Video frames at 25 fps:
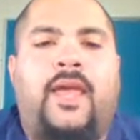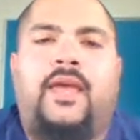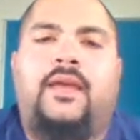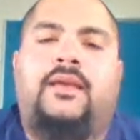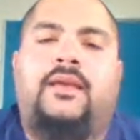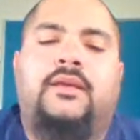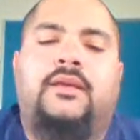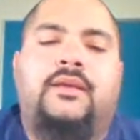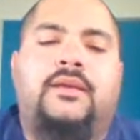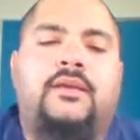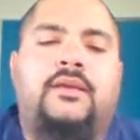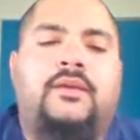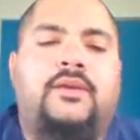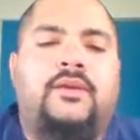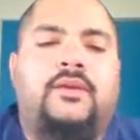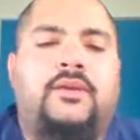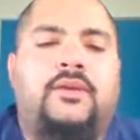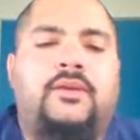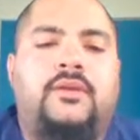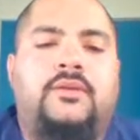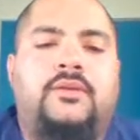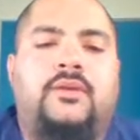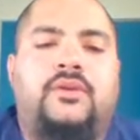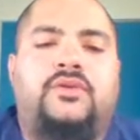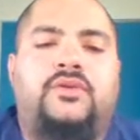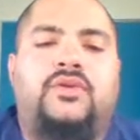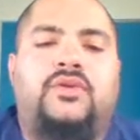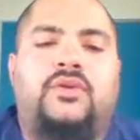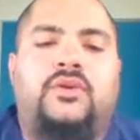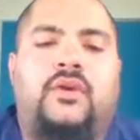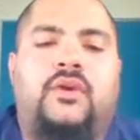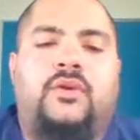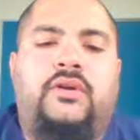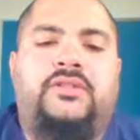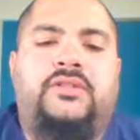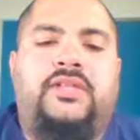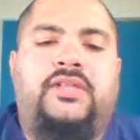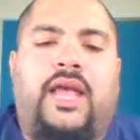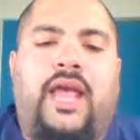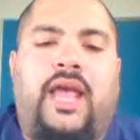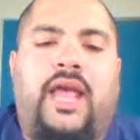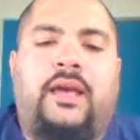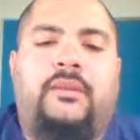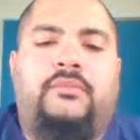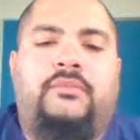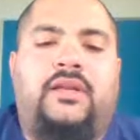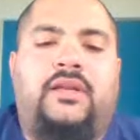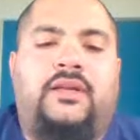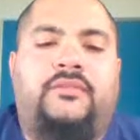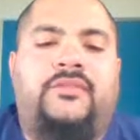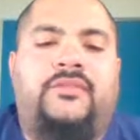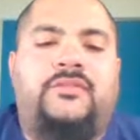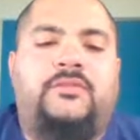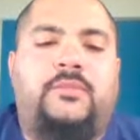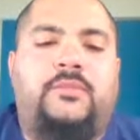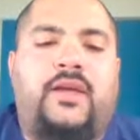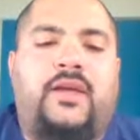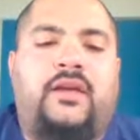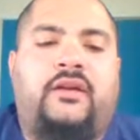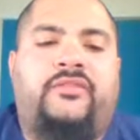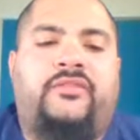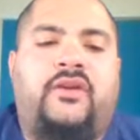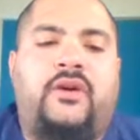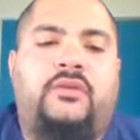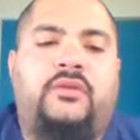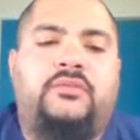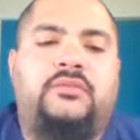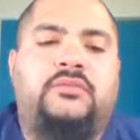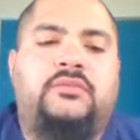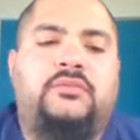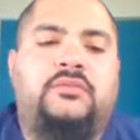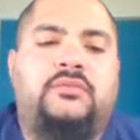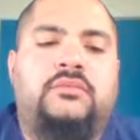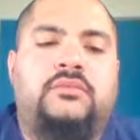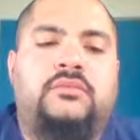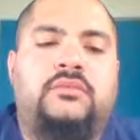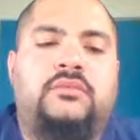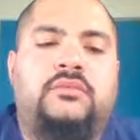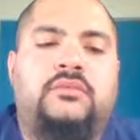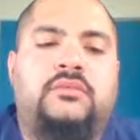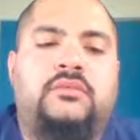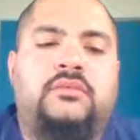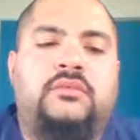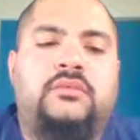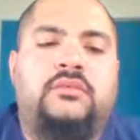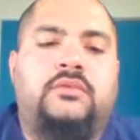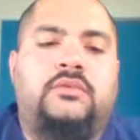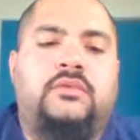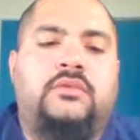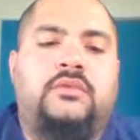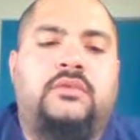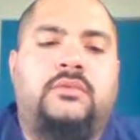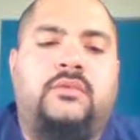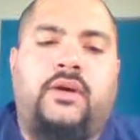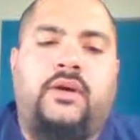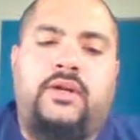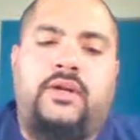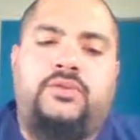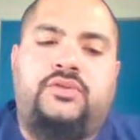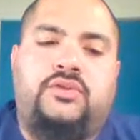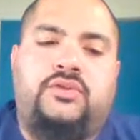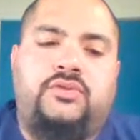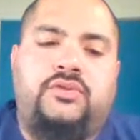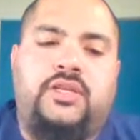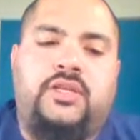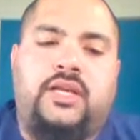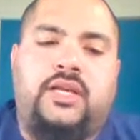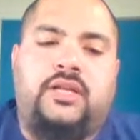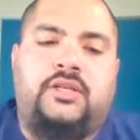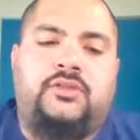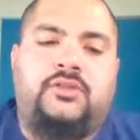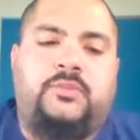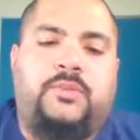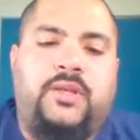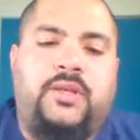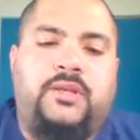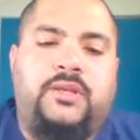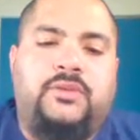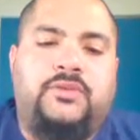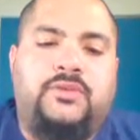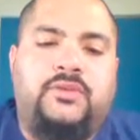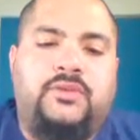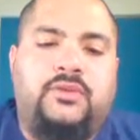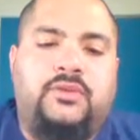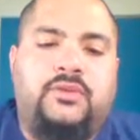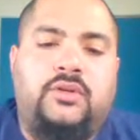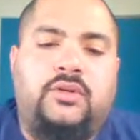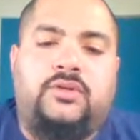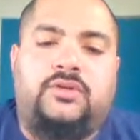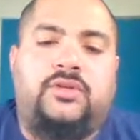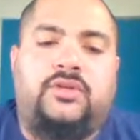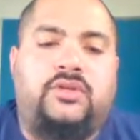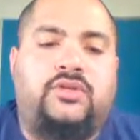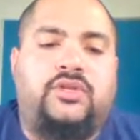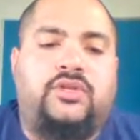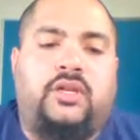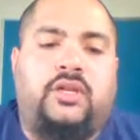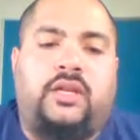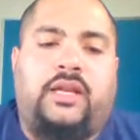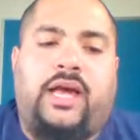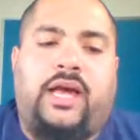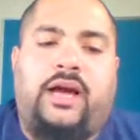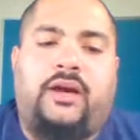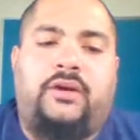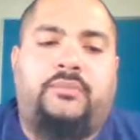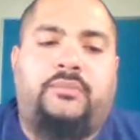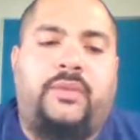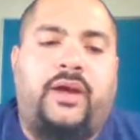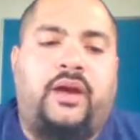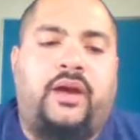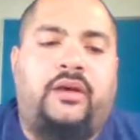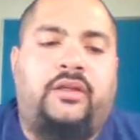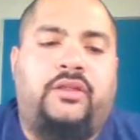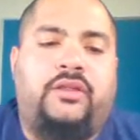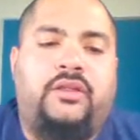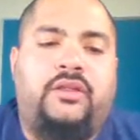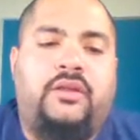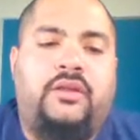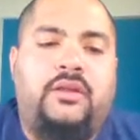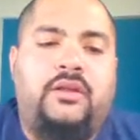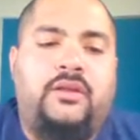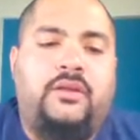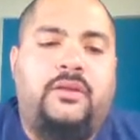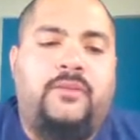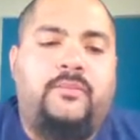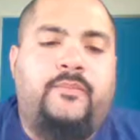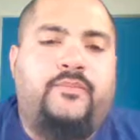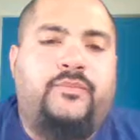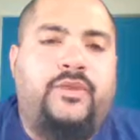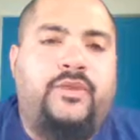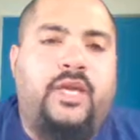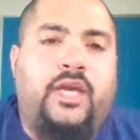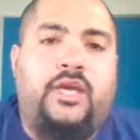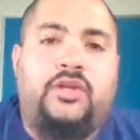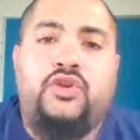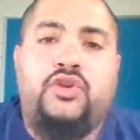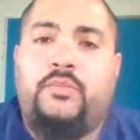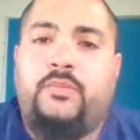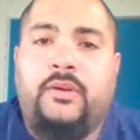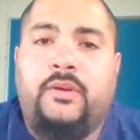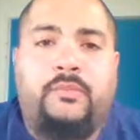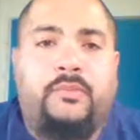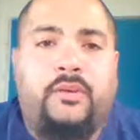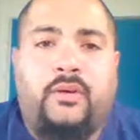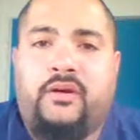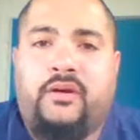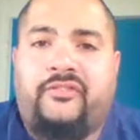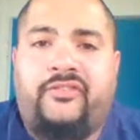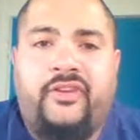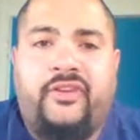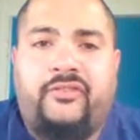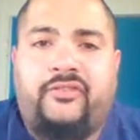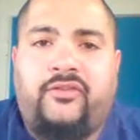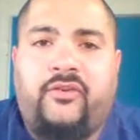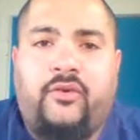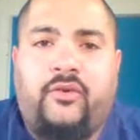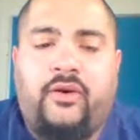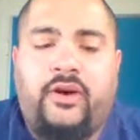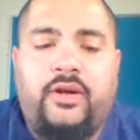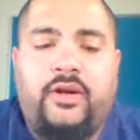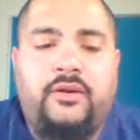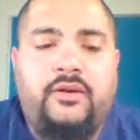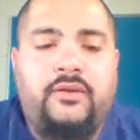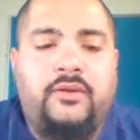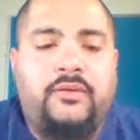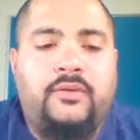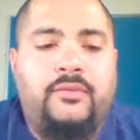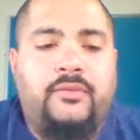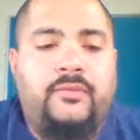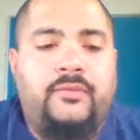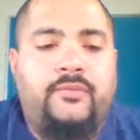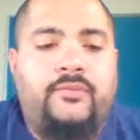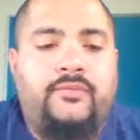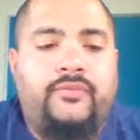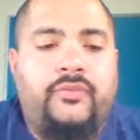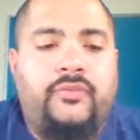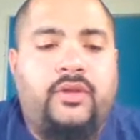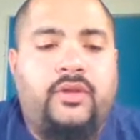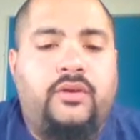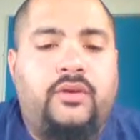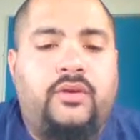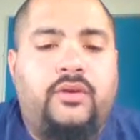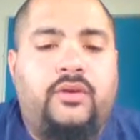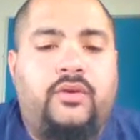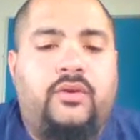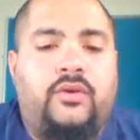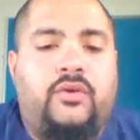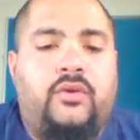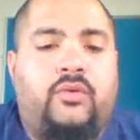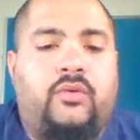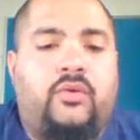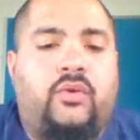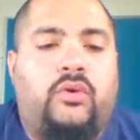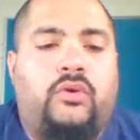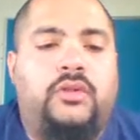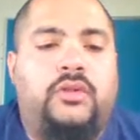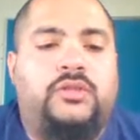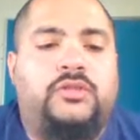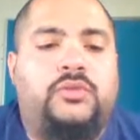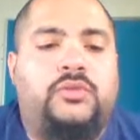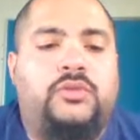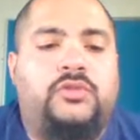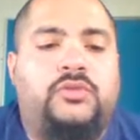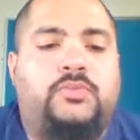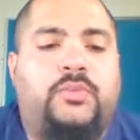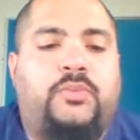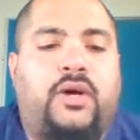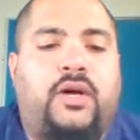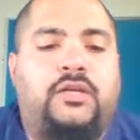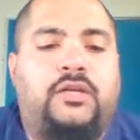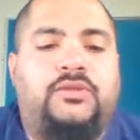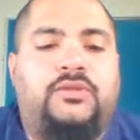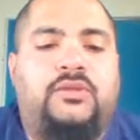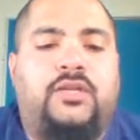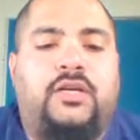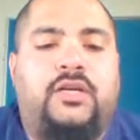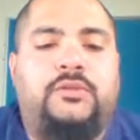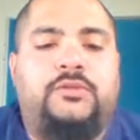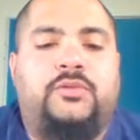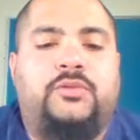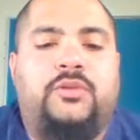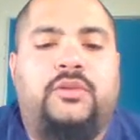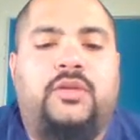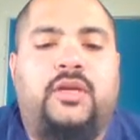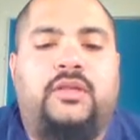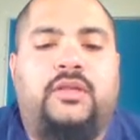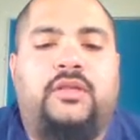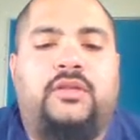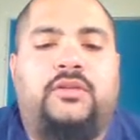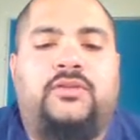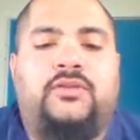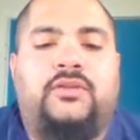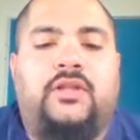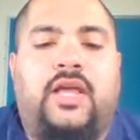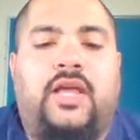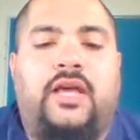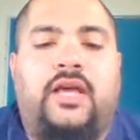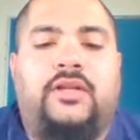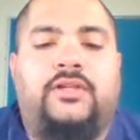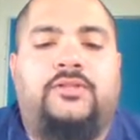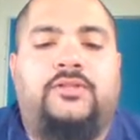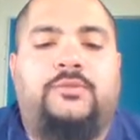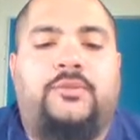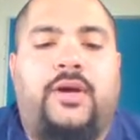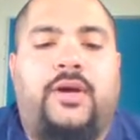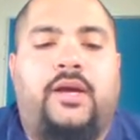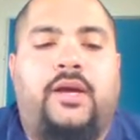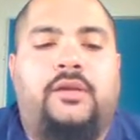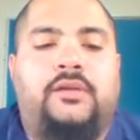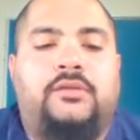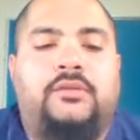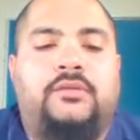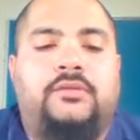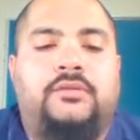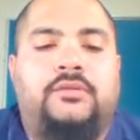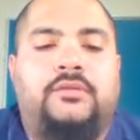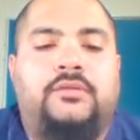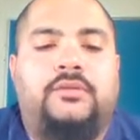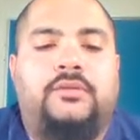"Hey, did you notice Amb left his megaphone? Why don't you take his place? You're such a loudmouth, and you'd be perfect for it." Roland's response comes without the slightest smile.